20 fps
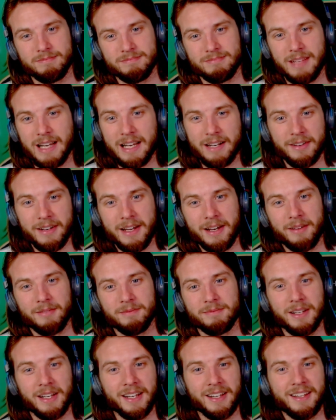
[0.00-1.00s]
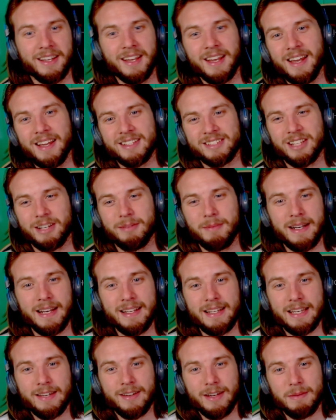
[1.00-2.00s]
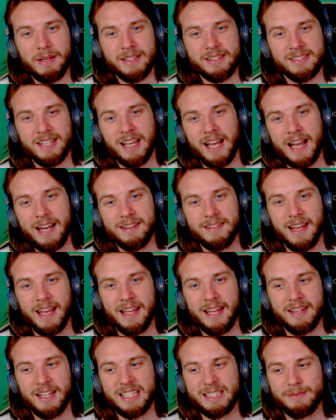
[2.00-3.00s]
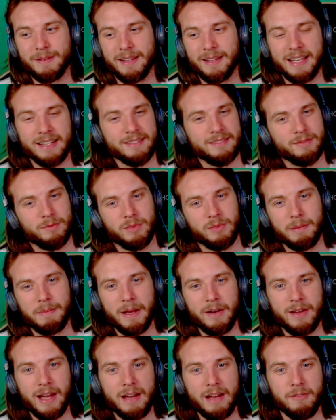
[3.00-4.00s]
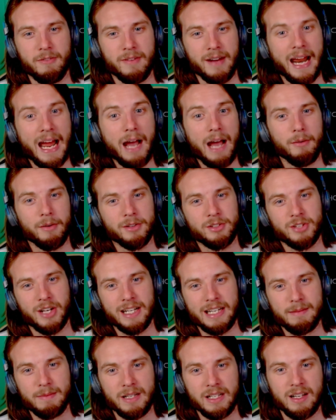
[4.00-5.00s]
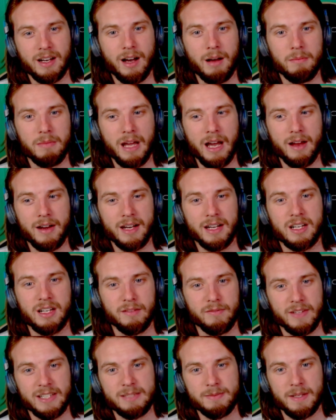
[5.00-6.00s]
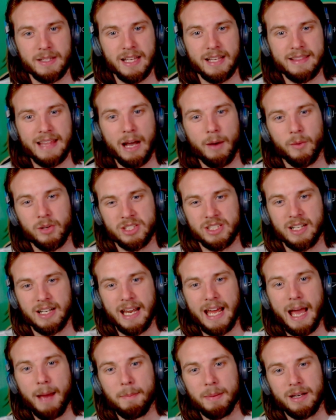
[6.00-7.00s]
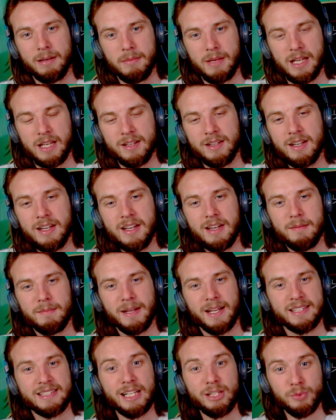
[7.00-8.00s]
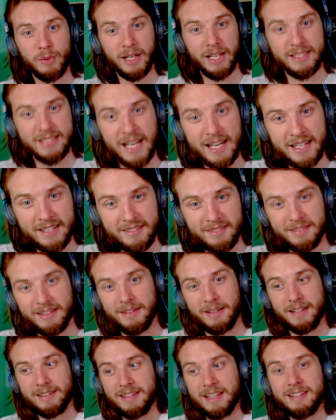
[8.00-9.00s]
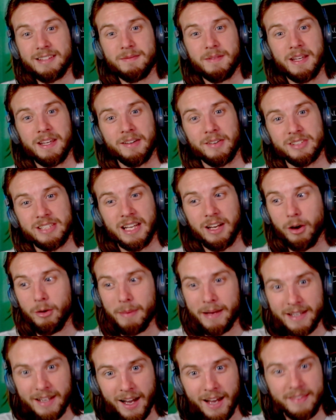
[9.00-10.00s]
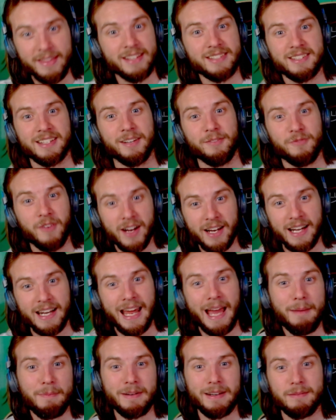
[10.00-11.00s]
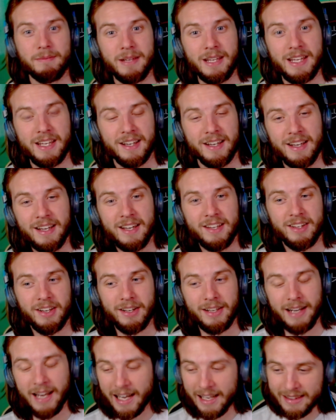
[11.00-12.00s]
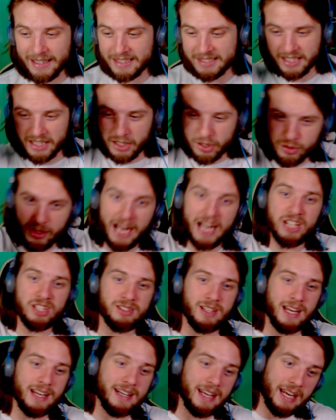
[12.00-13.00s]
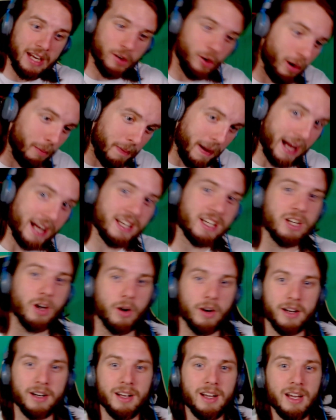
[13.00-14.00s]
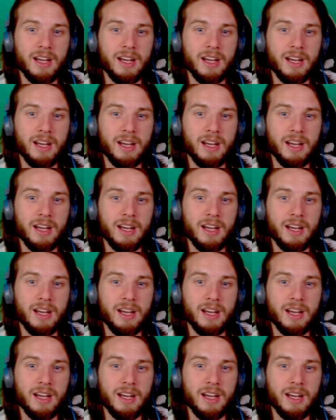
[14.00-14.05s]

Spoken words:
I don't know. But so my dad had to carry me inside and then spend like the better half of an hour trying to get me to calm down and convince me that wasn't gonna happen to me, because that's what anxiety did to me. It was like, oh my God, that's gonna fucking happen to me. An alien's gonna crash land in our backyard,